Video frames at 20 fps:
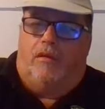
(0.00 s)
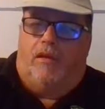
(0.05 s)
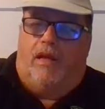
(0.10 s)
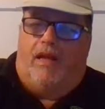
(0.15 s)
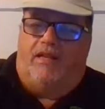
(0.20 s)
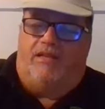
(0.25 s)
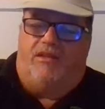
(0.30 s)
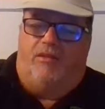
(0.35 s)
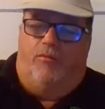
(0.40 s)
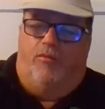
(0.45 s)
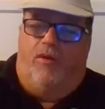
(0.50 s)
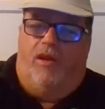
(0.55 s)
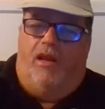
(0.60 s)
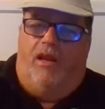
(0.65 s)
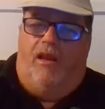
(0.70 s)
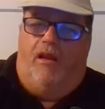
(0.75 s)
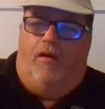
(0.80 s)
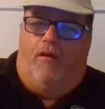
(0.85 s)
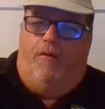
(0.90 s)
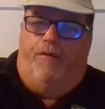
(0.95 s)
That's a
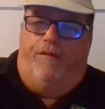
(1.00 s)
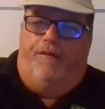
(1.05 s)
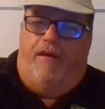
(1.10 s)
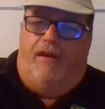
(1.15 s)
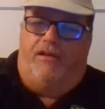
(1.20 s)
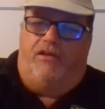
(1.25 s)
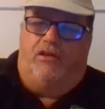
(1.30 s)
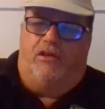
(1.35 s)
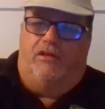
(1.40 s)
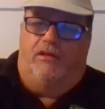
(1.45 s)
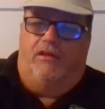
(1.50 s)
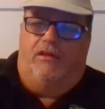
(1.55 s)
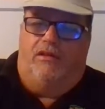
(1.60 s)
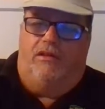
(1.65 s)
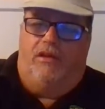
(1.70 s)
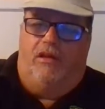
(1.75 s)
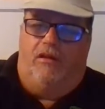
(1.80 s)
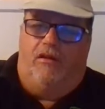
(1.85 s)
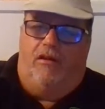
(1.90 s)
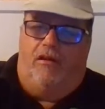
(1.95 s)
really
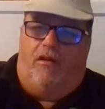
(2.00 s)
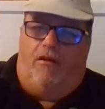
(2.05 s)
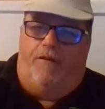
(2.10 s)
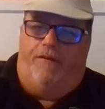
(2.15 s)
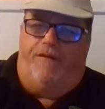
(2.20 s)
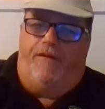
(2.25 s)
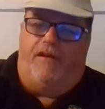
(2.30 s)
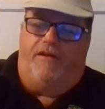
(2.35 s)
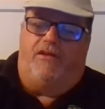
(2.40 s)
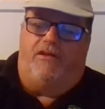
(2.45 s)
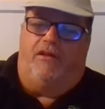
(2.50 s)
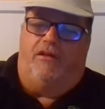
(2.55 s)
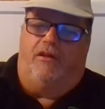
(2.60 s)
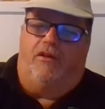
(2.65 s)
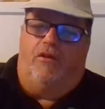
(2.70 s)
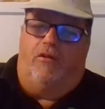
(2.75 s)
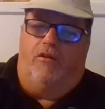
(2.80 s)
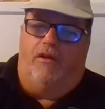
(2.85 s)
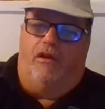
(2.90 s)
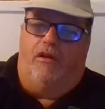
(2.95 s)
old-fashioned. You're an old-fashioned
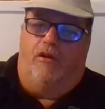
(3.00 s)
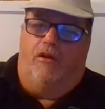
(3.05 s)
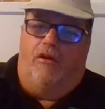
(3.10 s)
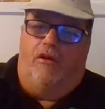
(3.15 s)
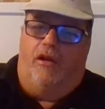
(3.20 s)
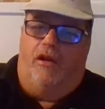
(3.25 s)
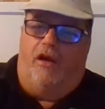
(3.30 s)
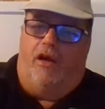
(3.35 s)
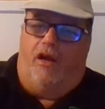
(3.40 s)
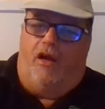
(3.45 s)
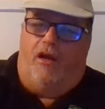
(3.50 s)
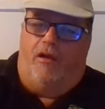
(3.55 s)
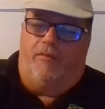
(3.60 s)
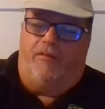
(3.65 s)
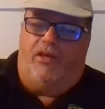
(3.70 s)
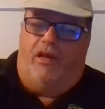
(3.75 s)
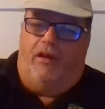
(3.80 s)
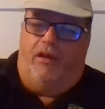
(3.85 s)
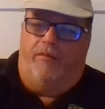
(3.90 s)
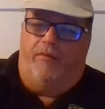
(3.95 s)
kind of guy at heart,
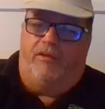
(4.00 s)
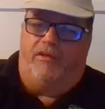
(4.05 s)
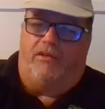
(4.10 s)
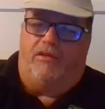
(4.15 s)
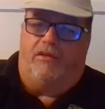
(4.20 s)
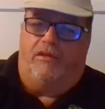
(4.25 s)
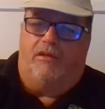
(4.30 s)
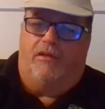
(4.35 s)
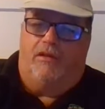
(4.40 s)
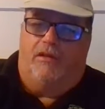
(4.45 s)
Seamus.